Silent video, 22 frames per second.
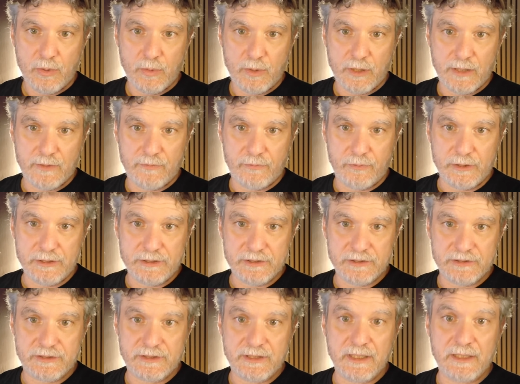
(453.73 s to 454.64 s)
if we
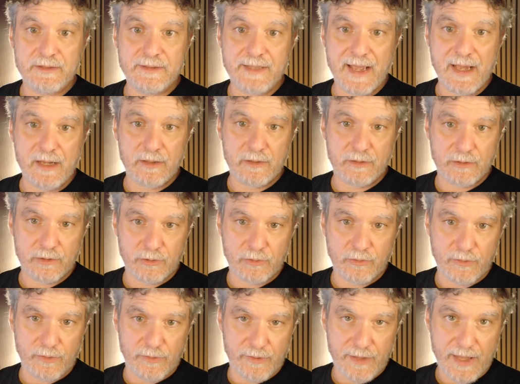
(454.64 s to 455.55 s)
just dig down a
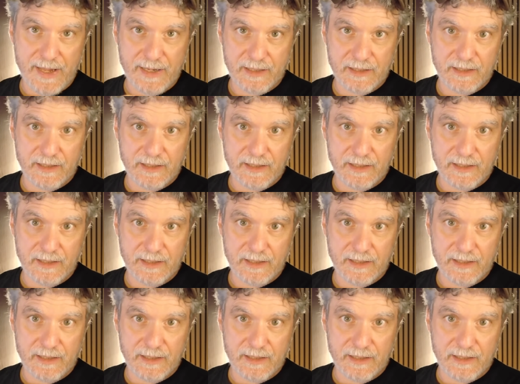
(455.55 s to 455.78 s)
little, that